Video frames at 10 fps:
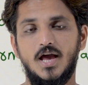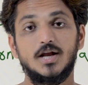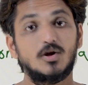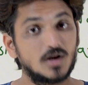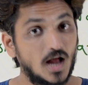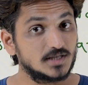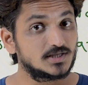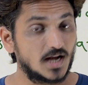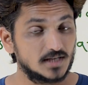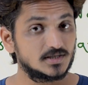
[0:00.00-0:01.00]
In our
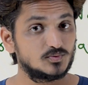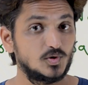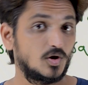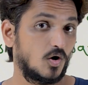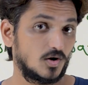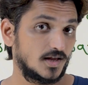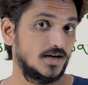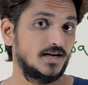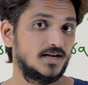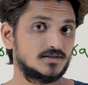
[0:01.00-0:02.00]
last classes we
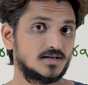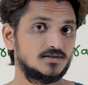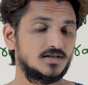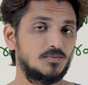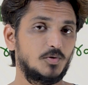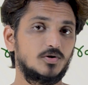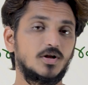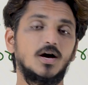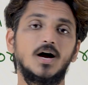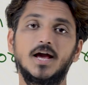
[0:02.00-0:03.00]
already discussed about
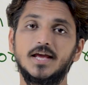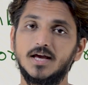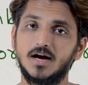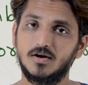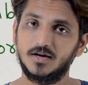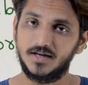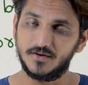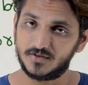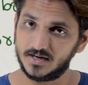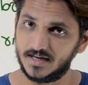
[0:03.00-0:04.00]
uh,
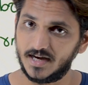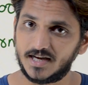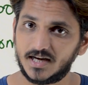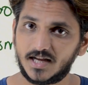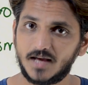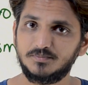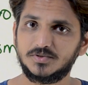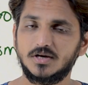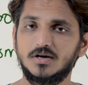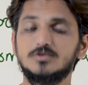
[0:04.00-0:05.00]
different data types,
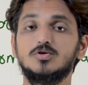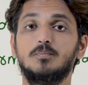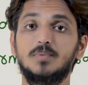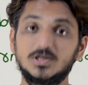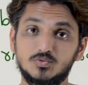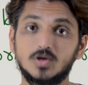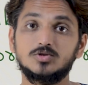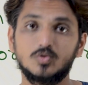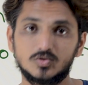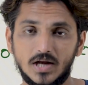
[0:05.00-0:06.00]
so please
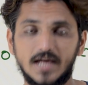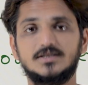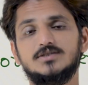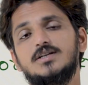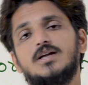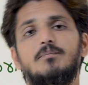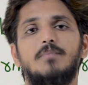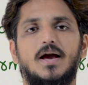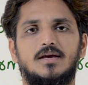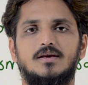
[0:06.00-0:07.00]
watch those classes and come
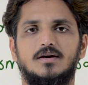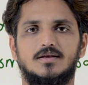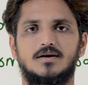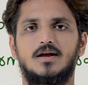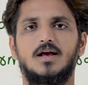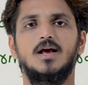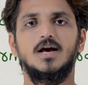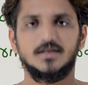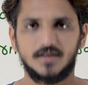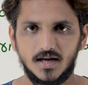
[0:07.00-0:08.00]
back here.
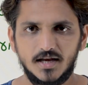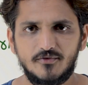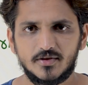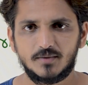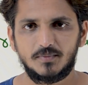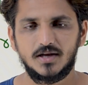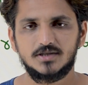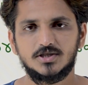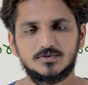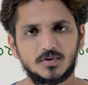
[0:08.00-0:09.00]
The link for the
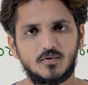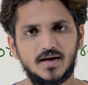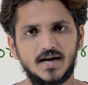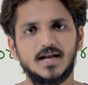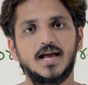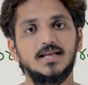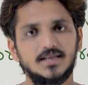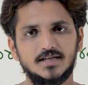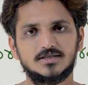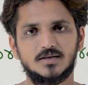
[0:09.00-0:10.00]
playlist is provided in
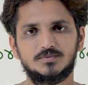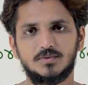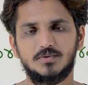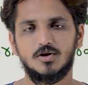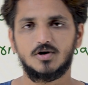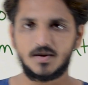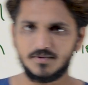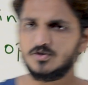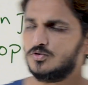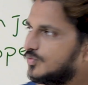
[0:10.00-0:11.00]
the description below.
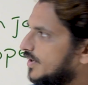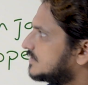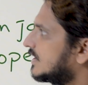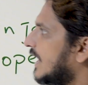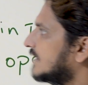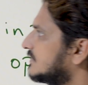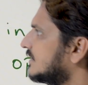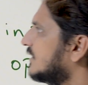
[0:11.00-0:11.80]
Coming to today's class,